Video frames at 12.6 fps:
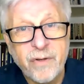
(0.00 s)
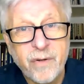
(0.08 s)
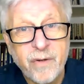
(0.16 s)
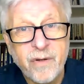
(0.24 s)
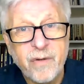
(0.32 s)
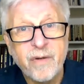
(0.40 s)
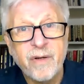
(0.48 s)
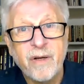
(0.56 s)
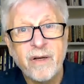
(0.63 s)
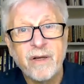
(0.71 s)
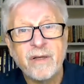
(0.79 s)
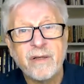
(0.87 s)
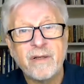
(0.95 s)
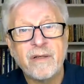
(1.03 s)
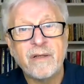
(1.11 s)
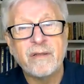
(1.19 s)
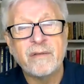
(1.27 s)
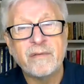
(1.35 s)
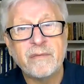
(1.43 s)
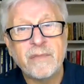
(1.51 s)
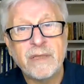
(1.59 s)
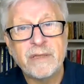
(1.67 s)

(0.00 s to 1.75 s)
Support your thyroid, support